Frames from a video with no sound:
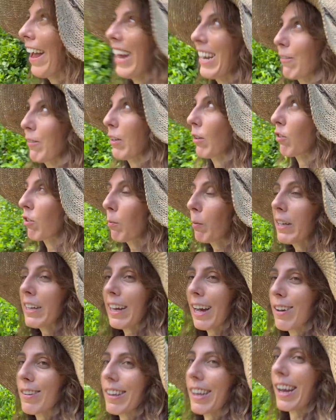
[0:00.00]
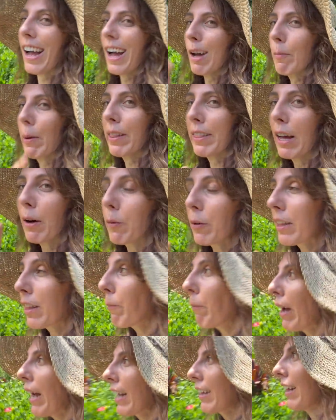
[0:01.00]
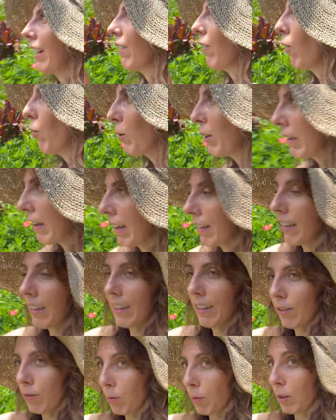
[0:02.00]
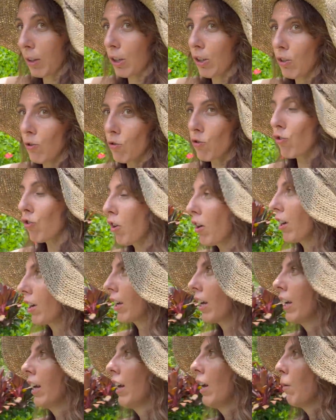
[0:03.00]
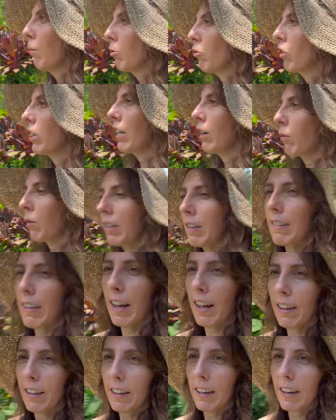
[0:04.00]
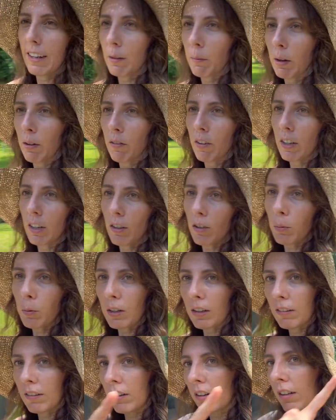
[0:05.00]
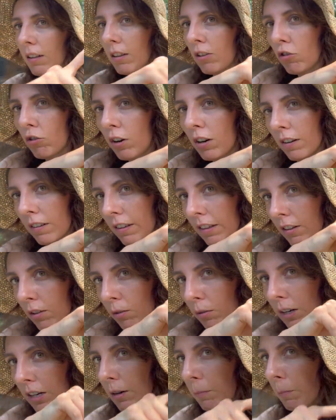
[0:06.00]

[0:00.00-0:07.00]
And when they were explaining it, I was like, I bet that one in the back that always has like this really huge trunk, but you can't really tell in any of my videos because the, the trunk's in the Eureka